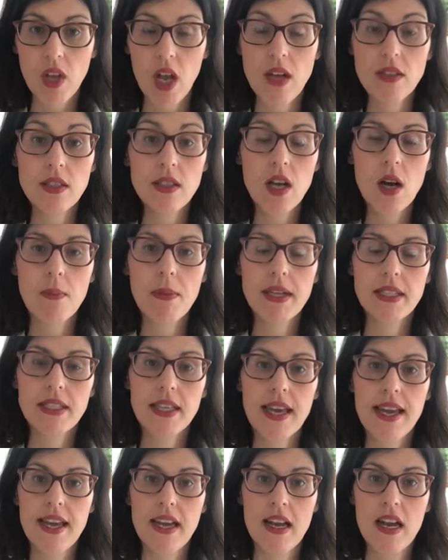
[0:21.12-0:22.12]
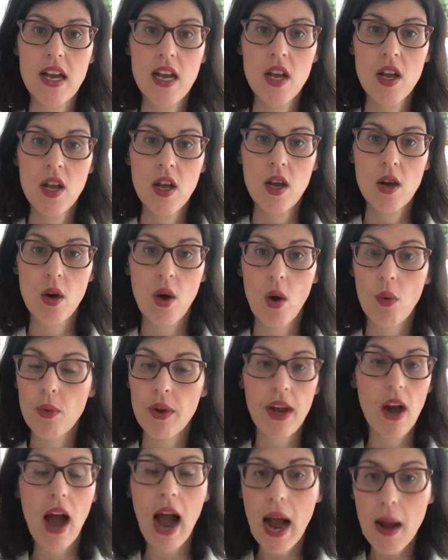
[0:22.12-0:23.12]
I'll start by saying
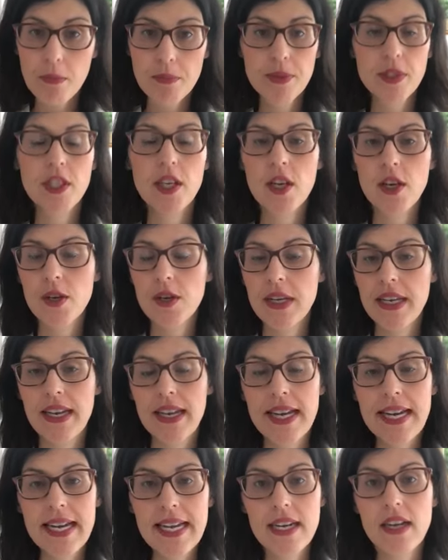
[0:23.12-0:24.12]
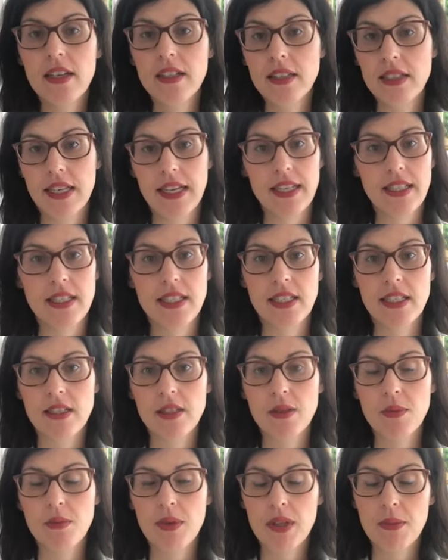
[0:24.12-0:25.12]
we are absolutely
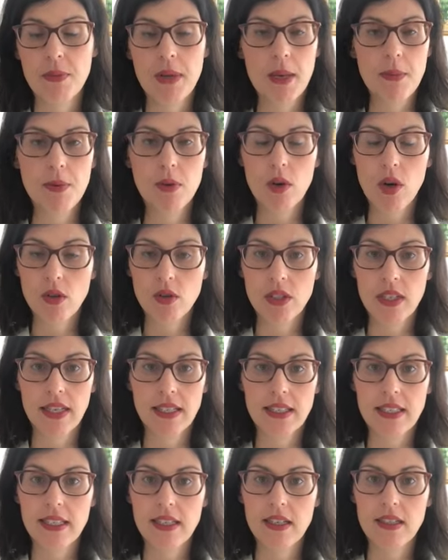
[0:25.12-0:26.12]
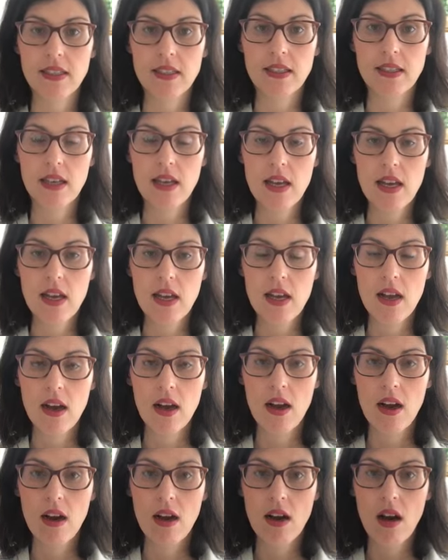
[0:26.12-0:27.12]
inundated with people contacting us,
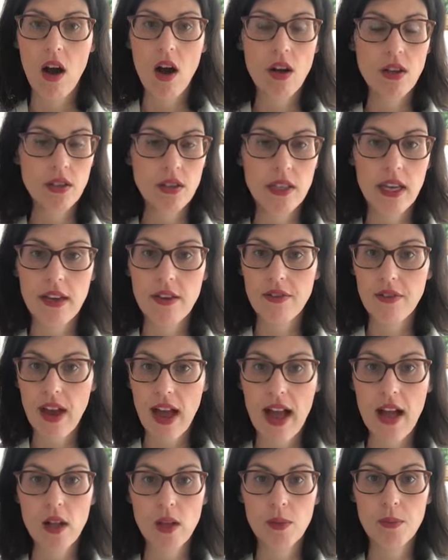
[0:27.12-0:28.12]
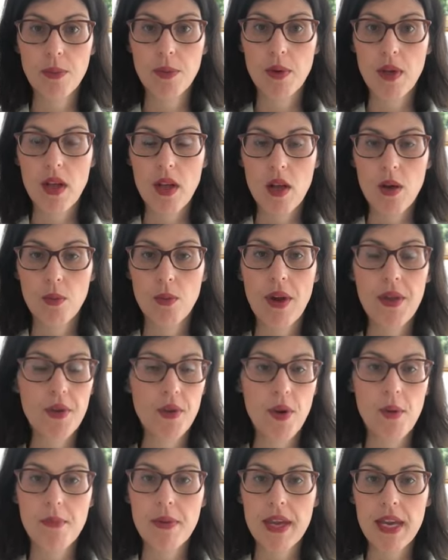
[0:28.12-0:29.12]
asking for help,
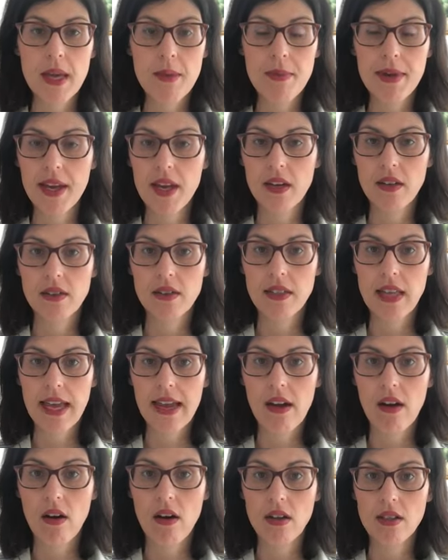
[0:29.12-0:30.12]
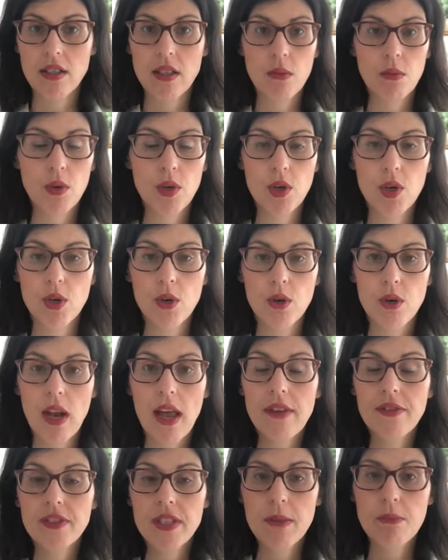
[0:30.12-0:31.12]
whether it be because they are someone who
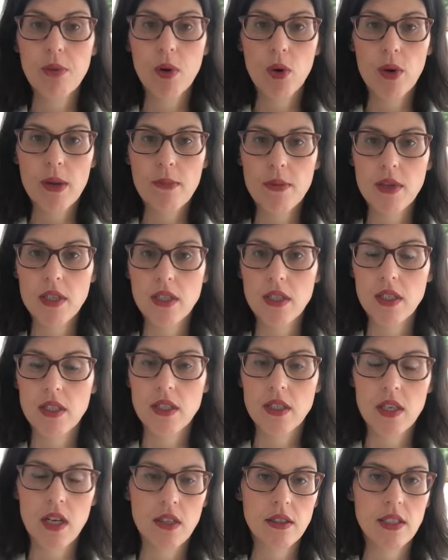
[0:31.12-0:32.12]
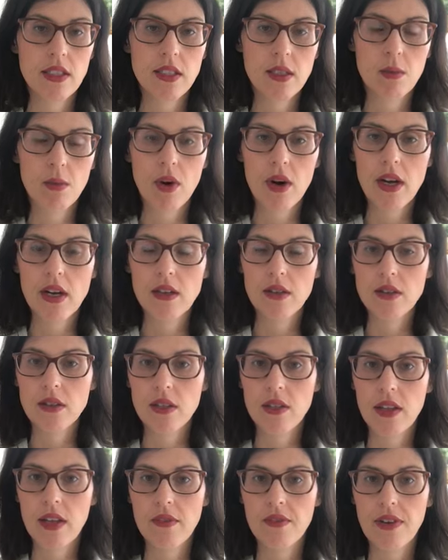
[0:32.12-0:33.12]
left employment and started somewhere else
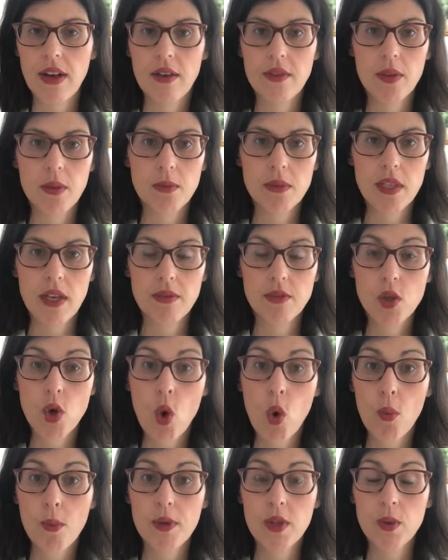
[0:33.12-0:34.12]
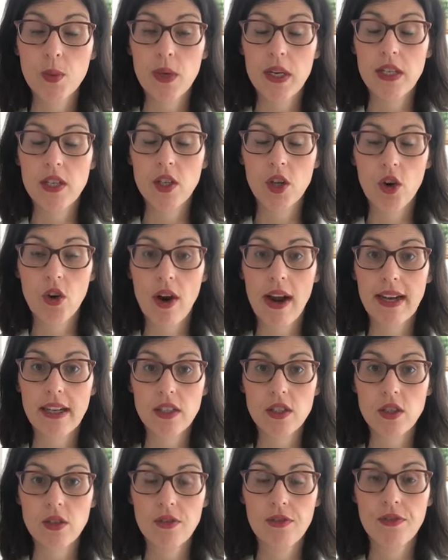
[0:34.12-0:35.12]
and then found themselves caught between the
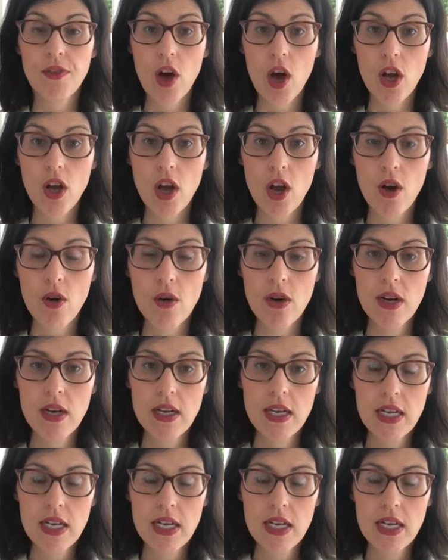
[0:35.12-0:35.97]
cracks of furlough.